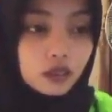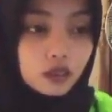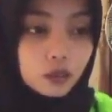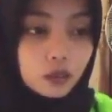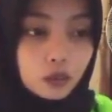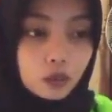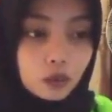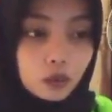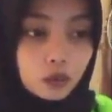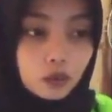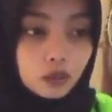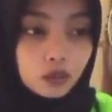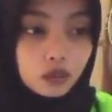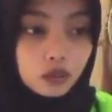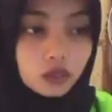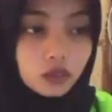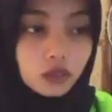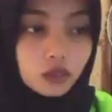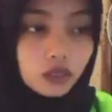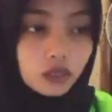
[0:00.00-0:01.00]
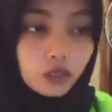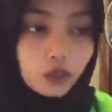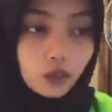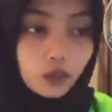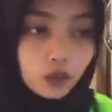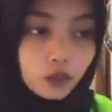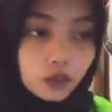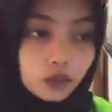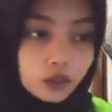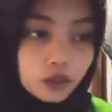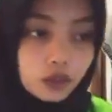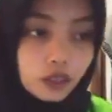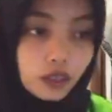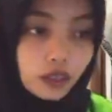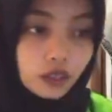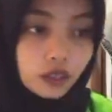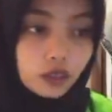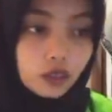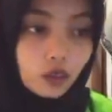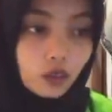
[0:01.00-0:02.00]
too serious
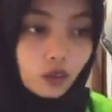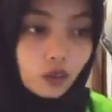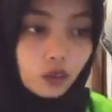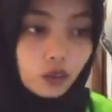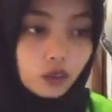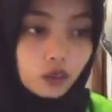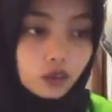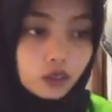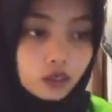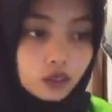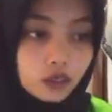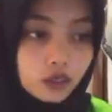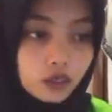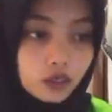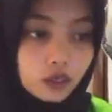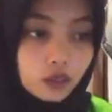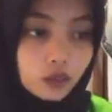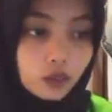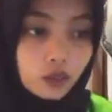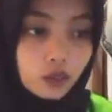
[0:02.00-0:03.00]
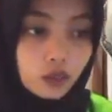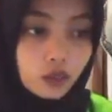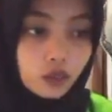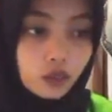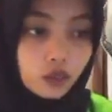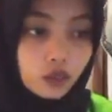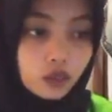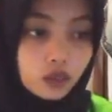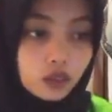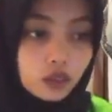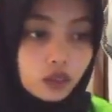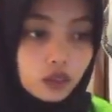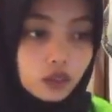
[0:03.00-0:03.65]
and not cheerful.